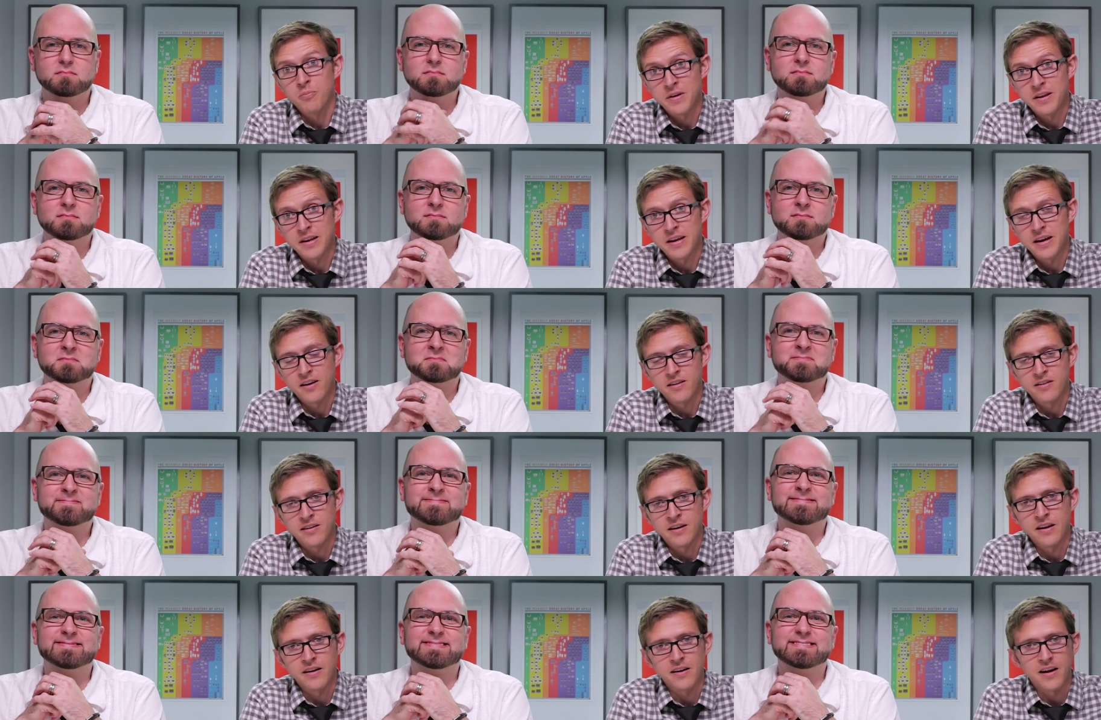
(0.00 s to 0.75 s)
Speaker 1: media
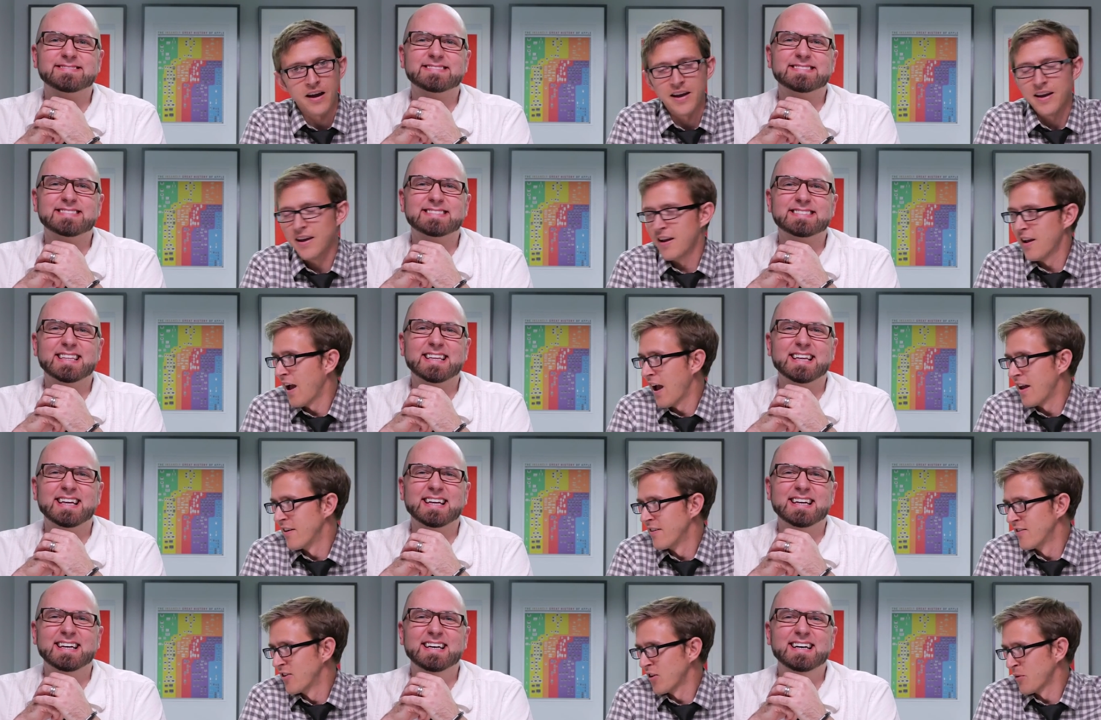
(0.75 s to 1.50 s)
that I
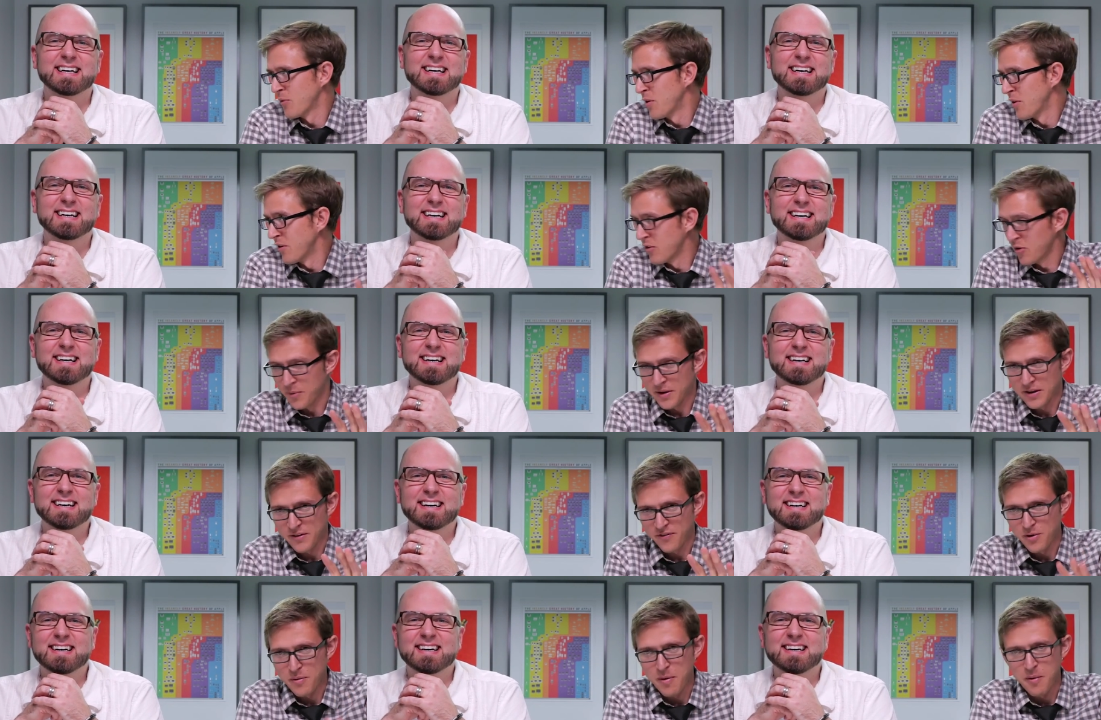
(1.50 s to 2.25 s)
had took me a little bit to
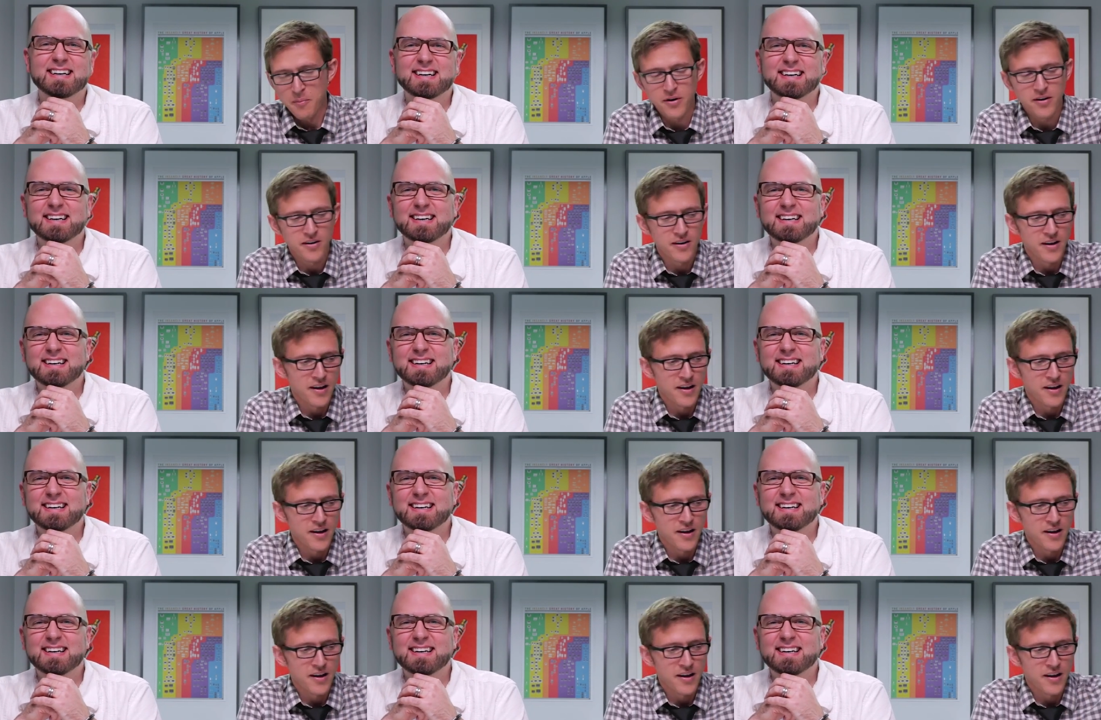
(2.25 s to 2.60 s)
remember.